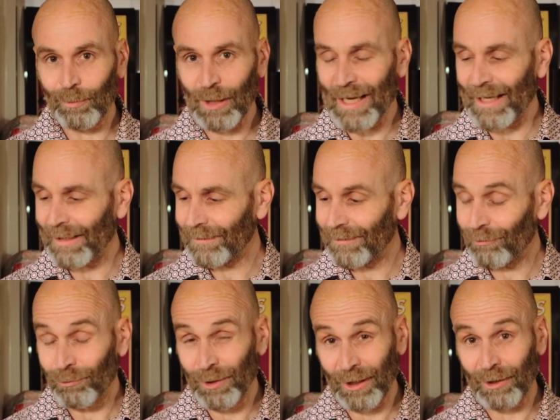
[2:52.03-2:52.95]
Black,
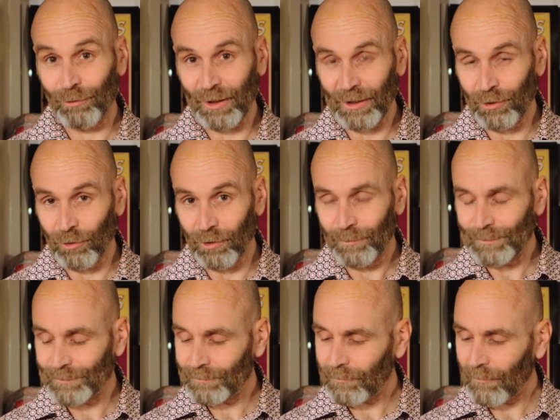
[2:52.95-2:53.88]
really good.
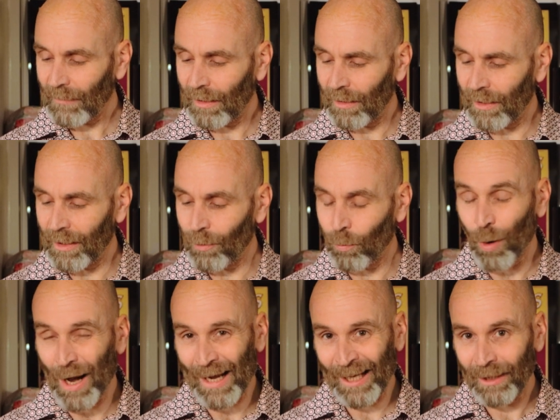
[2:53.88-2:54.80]

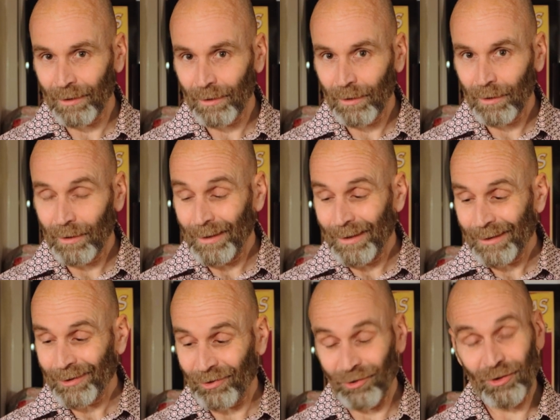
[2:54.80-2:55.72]
Why?
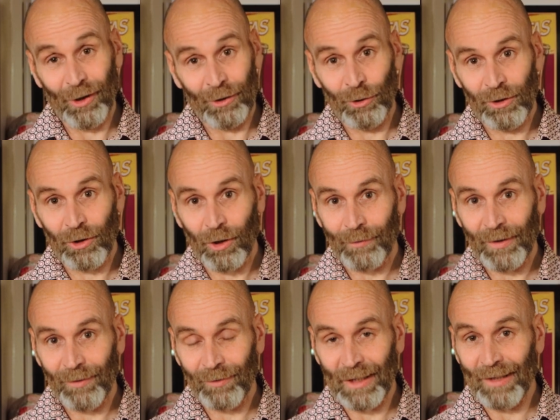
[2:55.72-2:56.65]
Because it's got a good
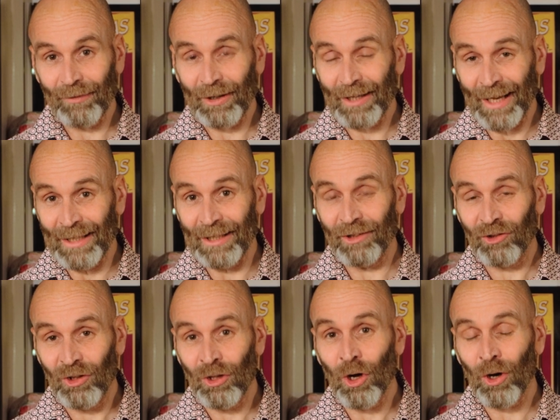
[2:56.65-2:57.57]
coffee flavour and
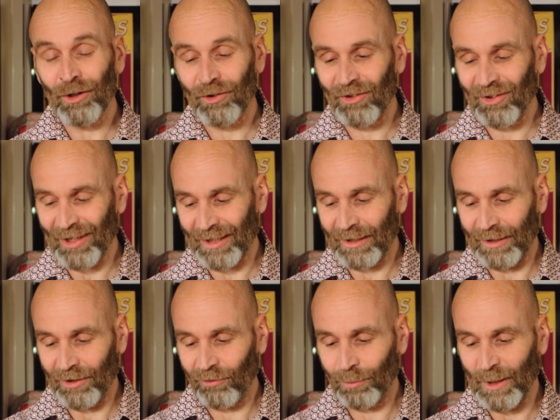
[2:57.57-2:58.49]
it's not
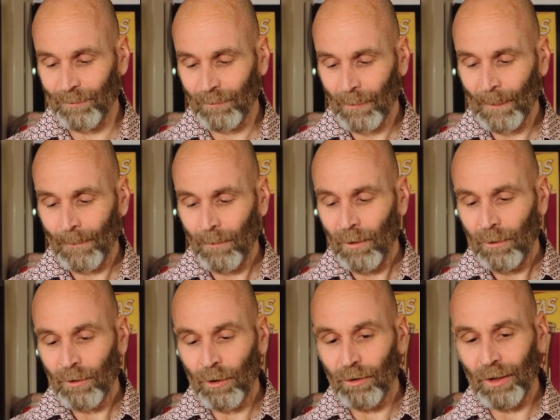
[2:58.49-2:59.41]
sickly sweet.
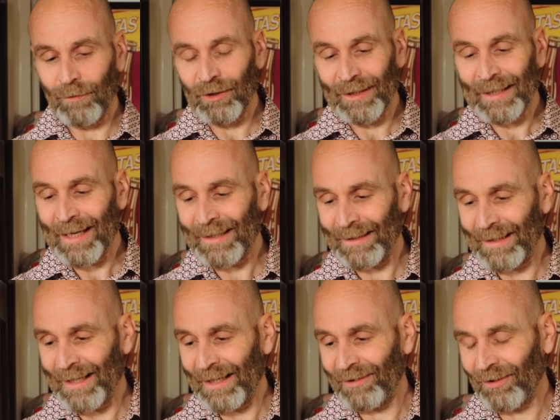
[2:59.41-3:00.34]
Now if you can't
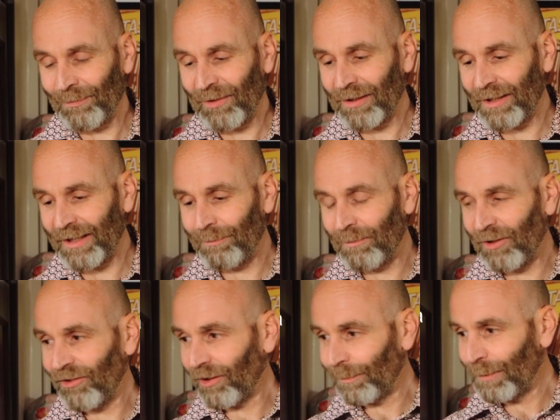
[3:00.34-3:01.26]
get something like
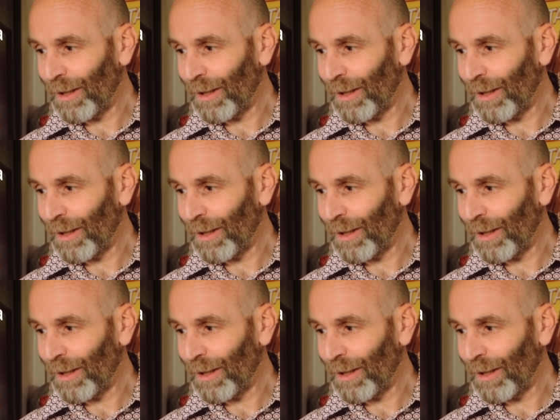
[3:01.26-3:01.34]
Mr.